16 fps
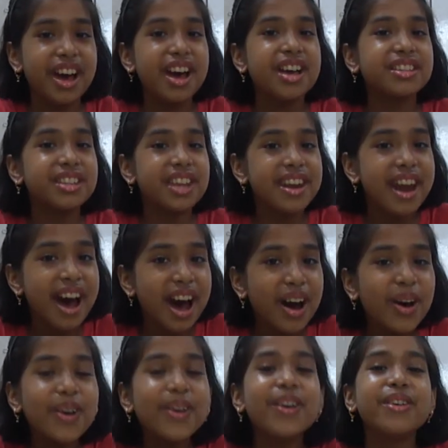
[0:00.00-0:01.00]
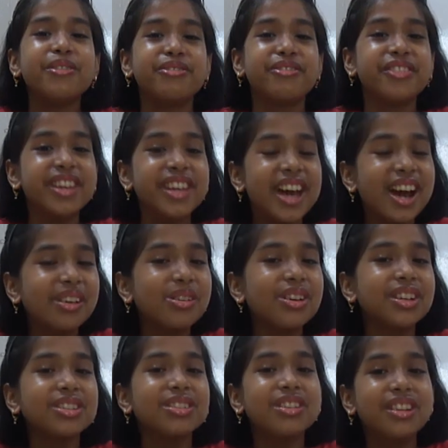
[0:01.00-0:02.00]
So now we are
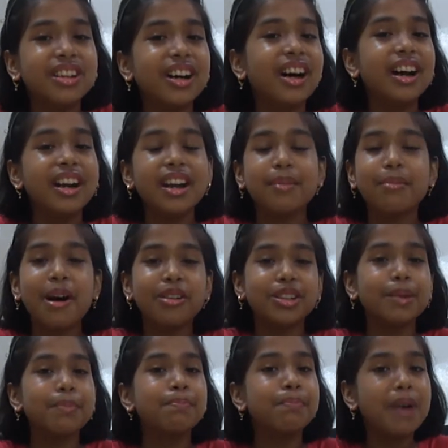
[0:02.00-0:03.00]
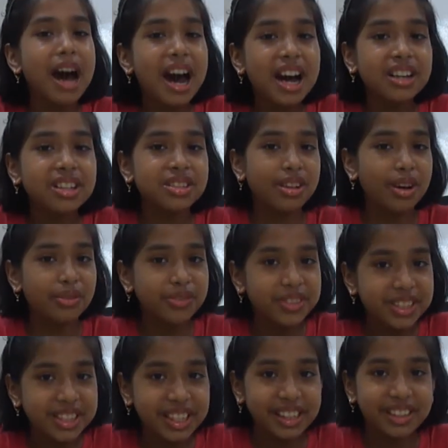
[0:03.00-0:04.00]
going to learn about the parts of
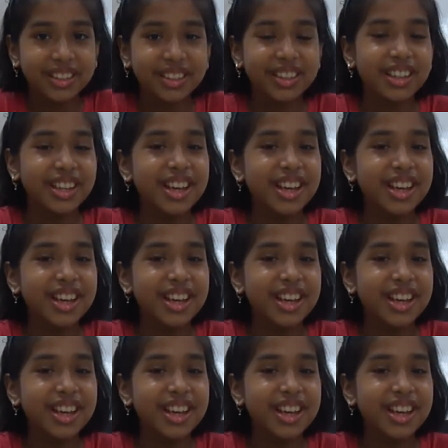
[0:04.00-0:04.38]
seed.